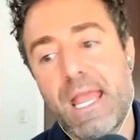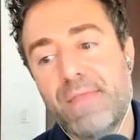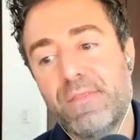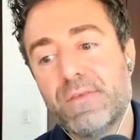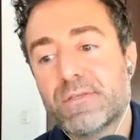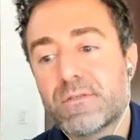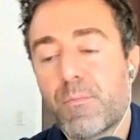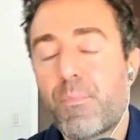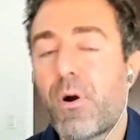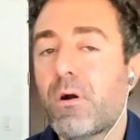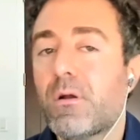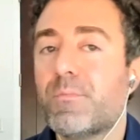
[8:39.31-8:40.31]
And this is in
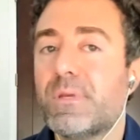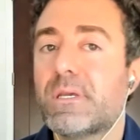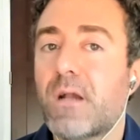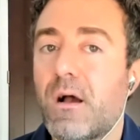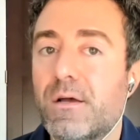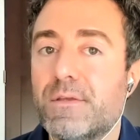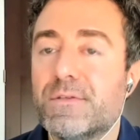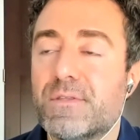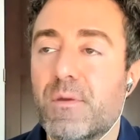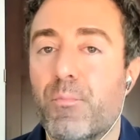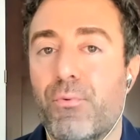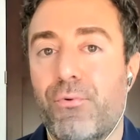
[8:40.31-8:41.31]
part because
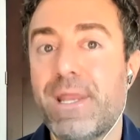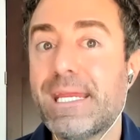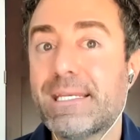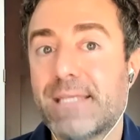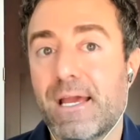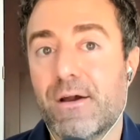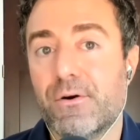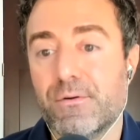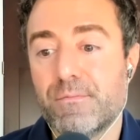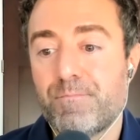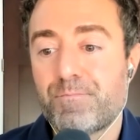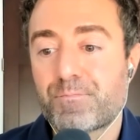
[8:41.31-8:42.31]
the
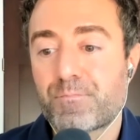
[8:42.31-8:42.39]
breakdown